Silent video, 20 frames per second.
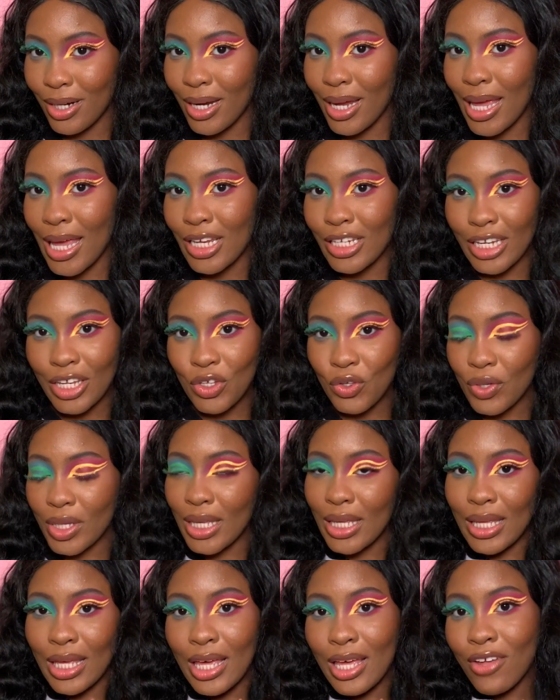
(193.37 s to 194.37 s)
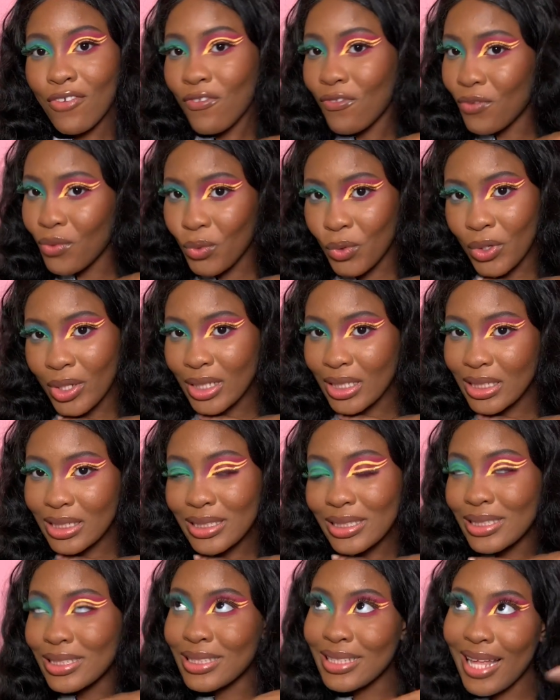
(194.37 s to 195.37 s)
and then you can get a
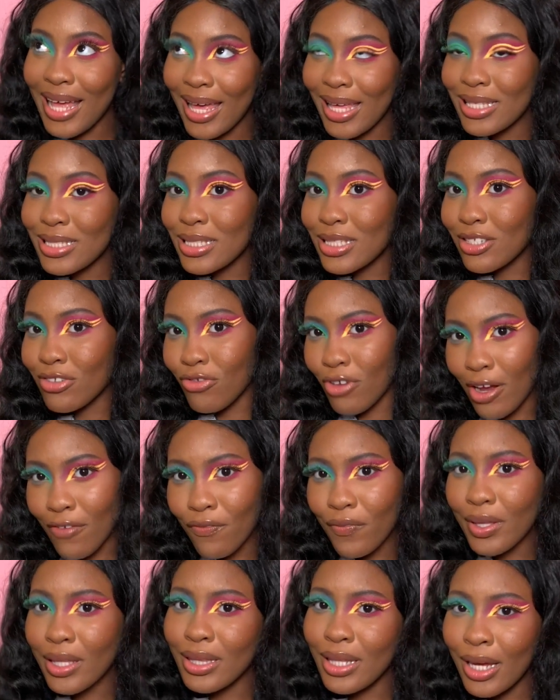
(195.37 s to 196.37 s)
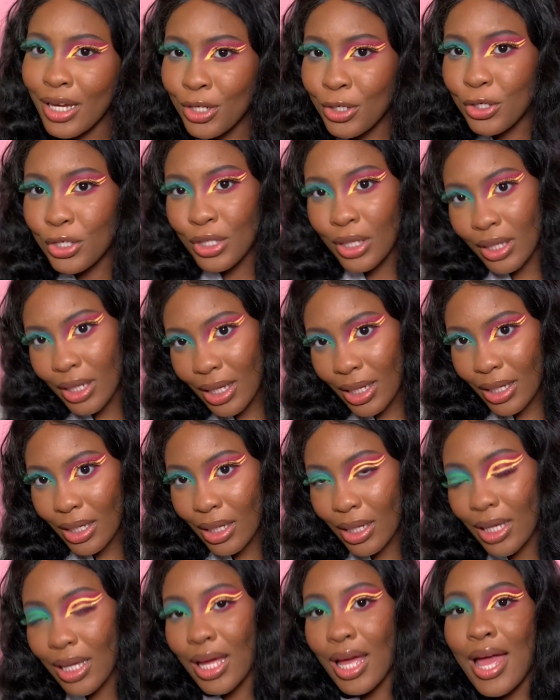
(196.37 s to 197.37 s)
flawless, nice graphic liner
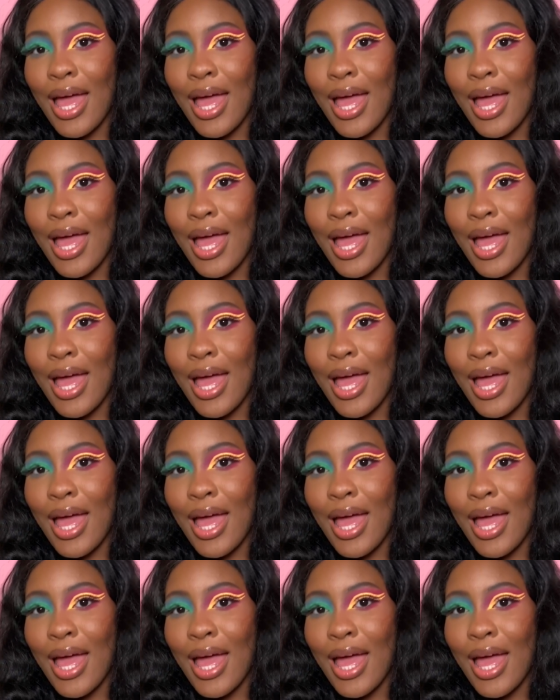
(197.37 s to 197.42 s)
look.